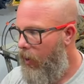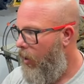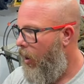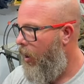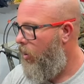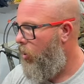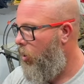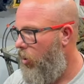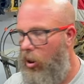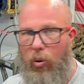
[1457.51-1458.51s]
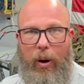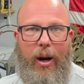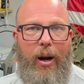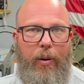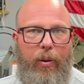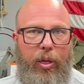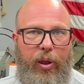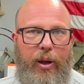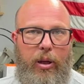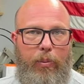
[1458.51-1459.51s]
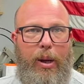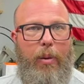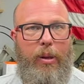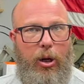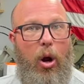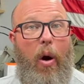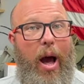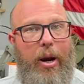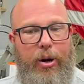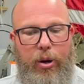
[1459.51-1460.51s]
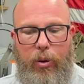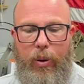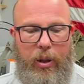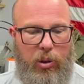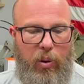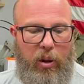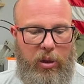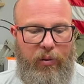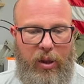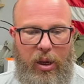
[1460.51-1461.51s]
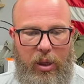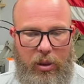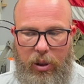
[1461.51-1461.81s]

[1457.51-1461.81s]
Uh, it's just a great thing to be able to know how to do, and it's relatively easy.